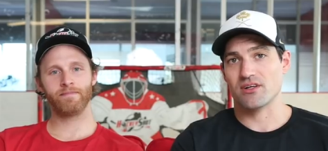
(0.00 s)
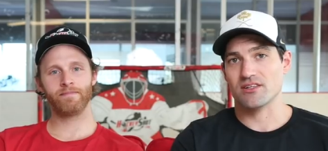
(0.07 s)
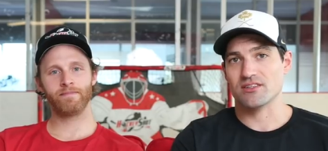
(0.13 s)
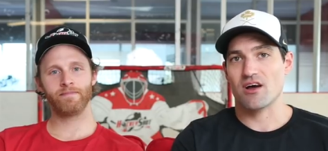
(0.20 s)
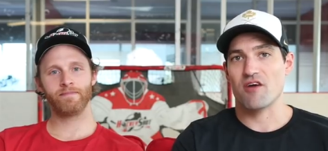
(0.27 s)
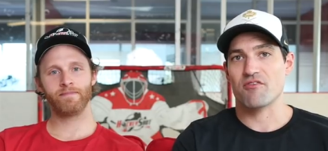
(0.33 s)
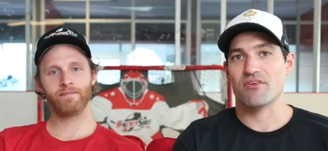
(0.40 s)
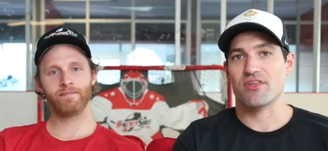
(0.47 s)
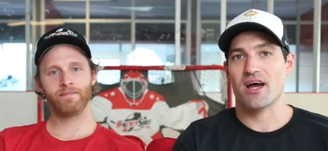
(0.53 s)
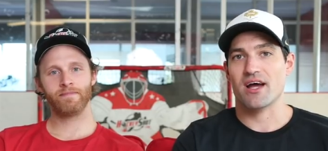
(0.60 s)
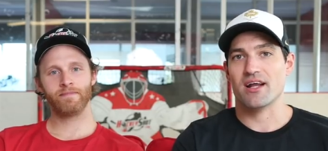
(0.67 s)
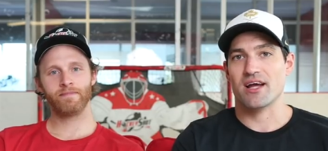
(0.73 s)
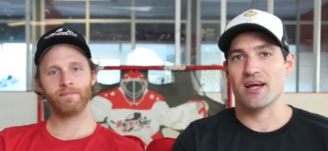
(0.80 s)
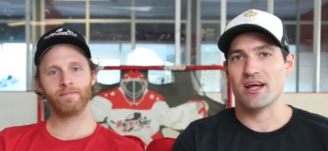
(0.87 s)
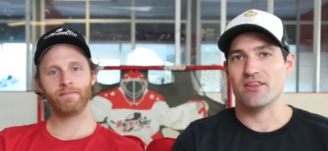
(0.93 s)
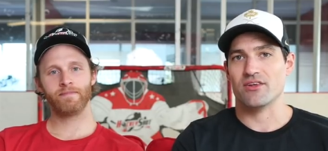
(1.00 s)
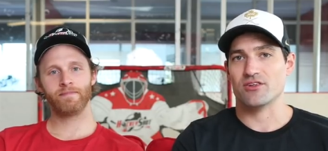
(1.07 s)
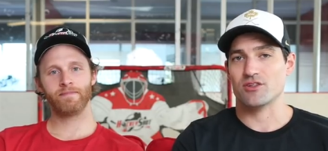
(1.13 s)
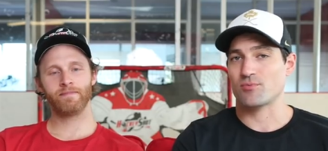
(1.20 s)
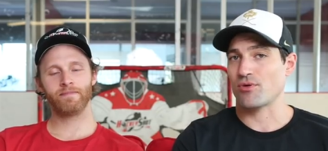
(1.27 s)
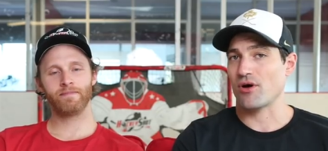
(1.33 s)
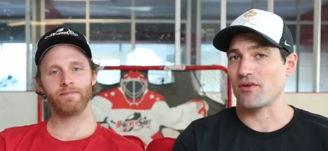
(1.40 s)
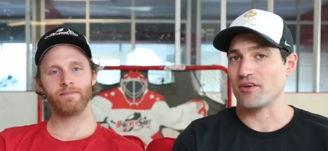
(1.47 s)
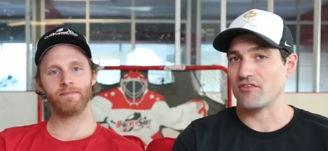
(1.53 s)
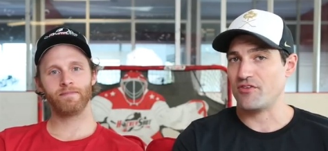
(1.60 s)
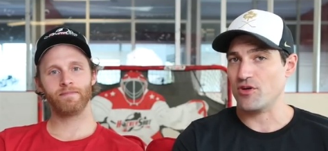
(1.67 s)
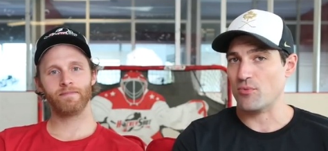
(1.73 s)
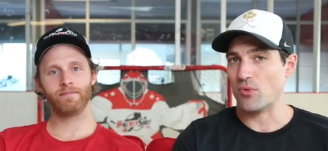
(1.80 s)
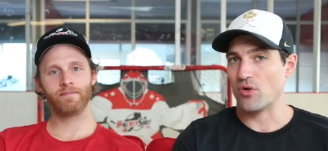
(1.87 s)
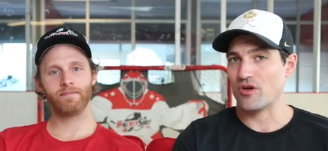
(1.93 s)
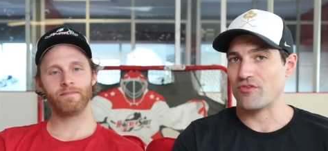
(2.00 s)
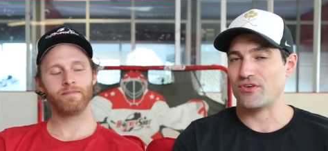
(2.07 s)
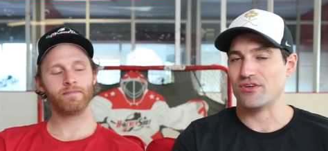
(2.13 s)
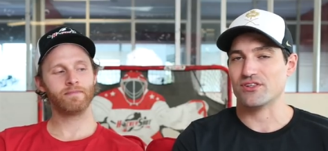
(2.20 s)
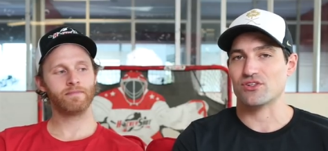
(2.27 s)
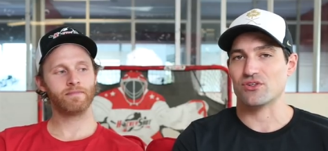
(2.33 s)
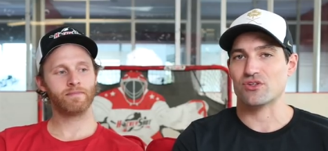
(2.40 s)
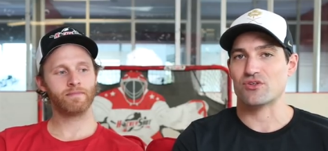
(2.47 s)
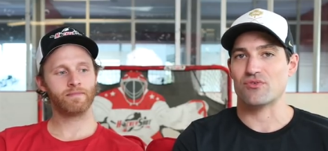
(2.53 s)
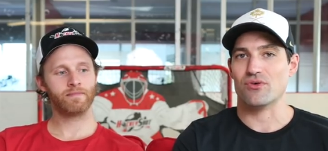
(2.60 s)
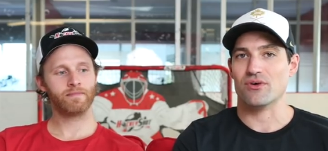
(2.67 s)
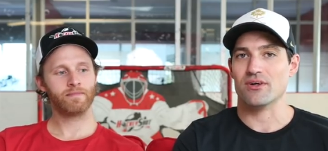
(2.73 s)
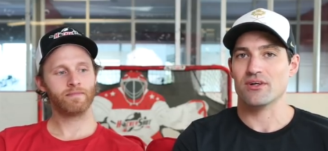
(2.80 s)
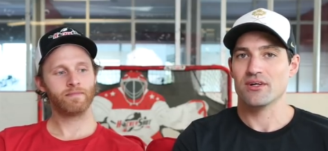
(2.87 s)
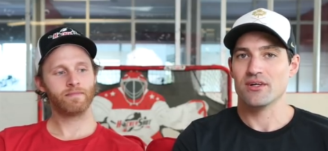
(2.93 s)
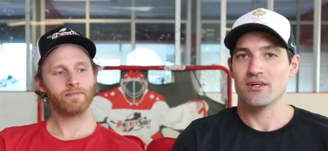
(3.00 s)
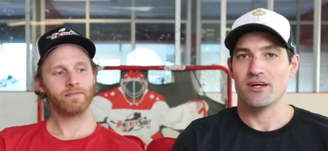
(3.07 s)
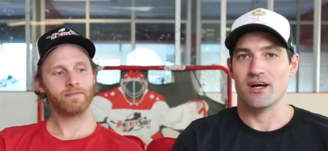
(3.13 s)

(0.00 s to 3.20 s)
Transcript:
Speaker 1: does offer that, and there's probably a few more if you search for it.